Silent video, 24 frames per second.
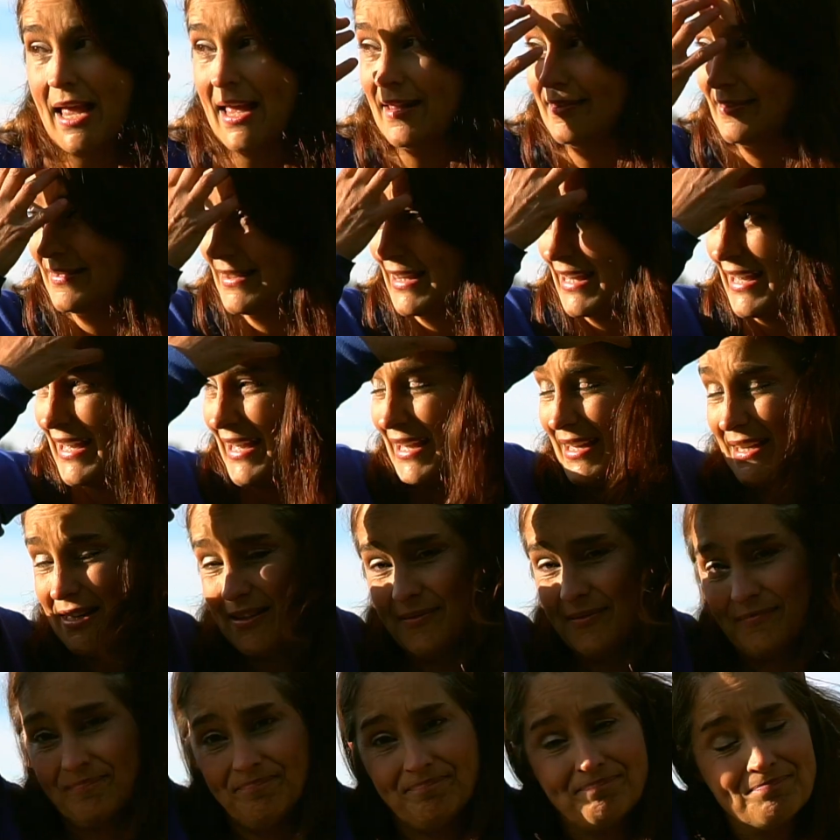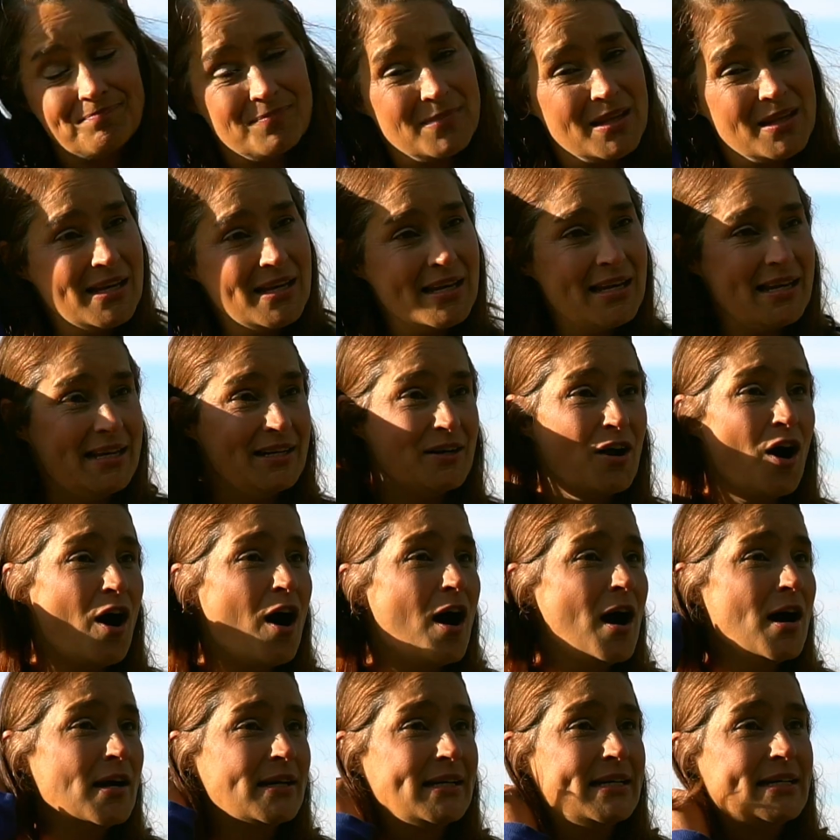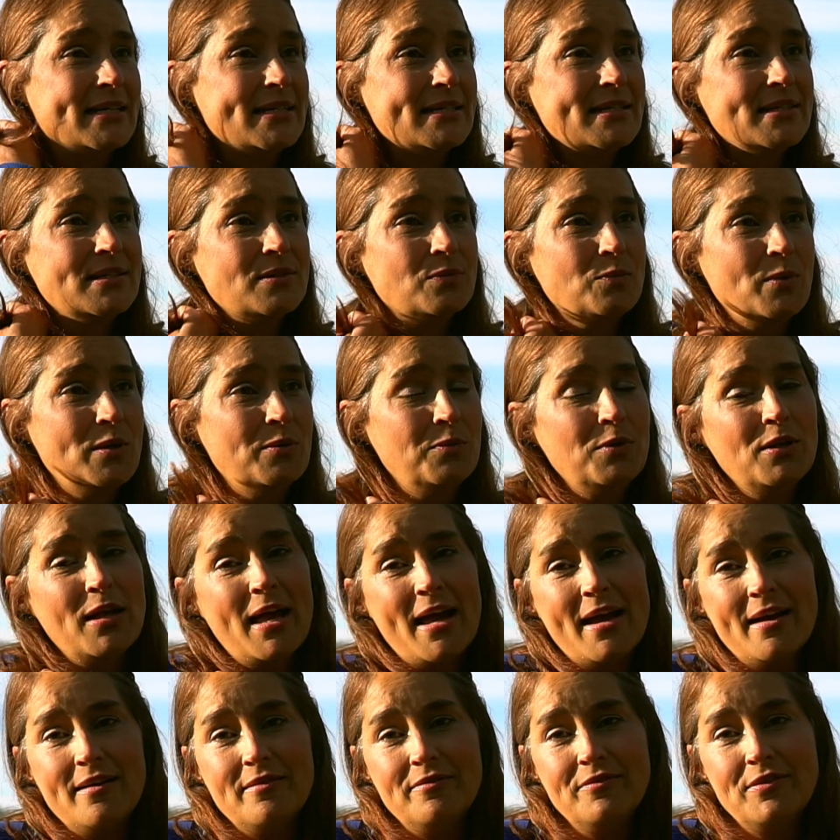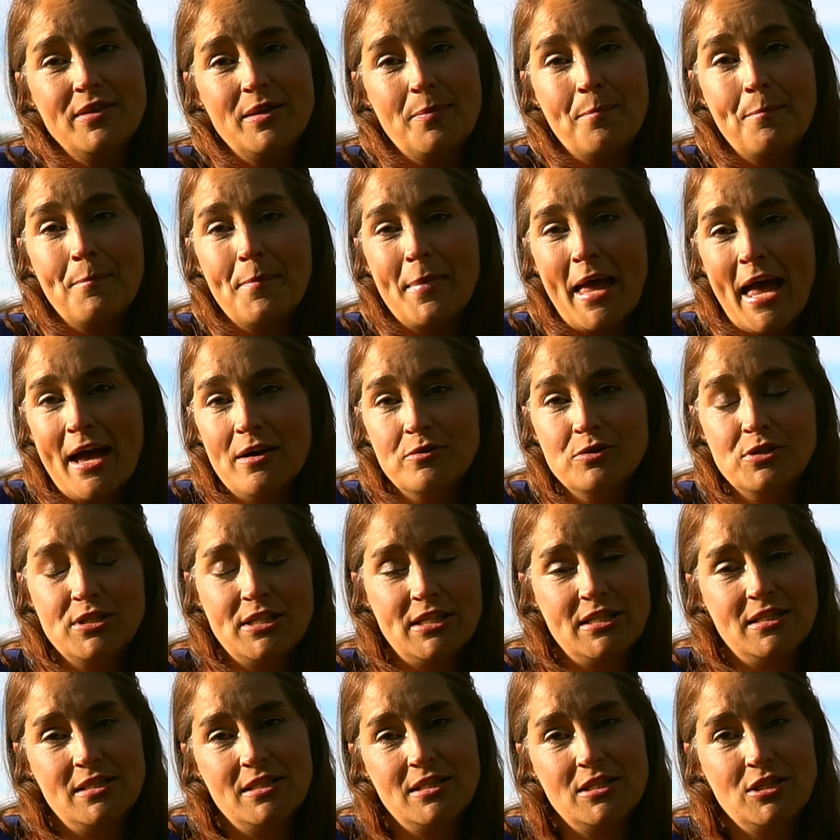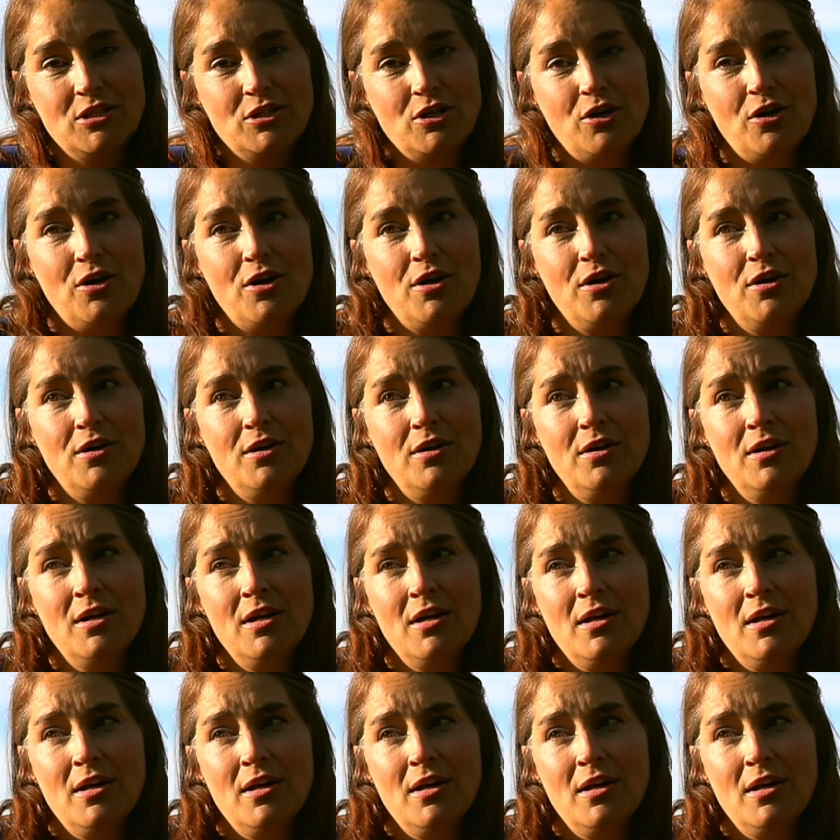And then in August, we will have the mountain star.